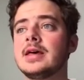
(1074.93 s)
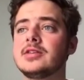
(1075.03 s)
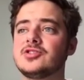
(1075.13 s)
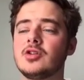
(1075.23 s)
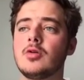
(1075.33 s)

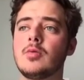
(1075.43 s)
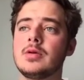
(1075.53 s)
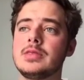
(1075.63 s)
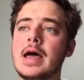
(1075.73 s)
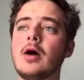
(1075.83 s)
So
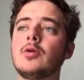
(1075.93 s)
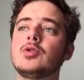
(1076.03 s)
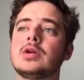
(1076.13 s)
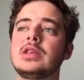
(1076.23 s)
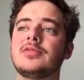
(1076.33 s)
now you
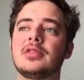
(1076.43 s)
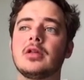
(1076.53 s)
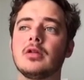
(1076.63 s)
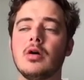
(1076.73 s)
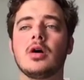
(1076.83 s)
can even
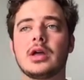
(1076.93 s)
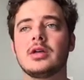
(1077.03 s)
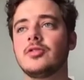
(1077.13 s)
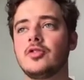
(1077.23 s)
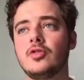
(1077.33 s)
log
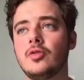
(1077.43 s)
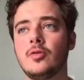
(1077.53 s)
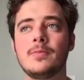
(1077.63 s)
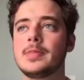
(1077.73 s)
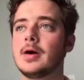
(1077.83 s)

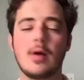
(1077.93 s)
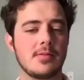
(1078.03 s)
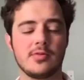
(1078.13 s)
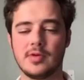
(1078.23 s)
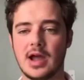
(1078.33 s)
into a
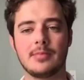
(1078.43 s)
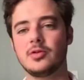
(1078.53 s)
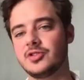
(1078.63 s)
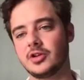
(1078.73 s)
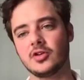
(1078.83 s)
Web3 app
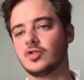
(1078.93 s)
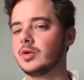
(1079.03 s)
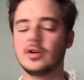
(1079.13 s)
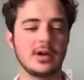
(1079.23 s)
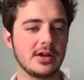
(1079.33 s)
using your
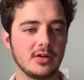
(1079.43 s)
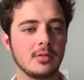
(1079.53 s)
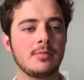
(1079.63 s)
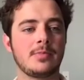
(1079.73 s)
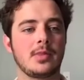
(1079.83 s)
Twitter handle
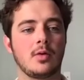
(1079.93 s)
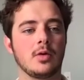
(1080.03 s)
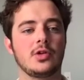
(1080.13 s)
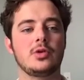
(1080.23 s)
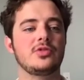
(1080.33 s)
or
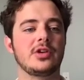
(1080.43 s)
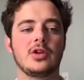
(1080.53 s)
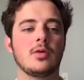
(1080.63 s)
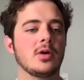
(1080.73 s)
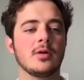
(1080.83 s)
using
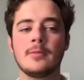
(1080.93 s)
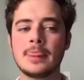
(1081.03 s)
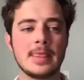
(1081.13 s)
your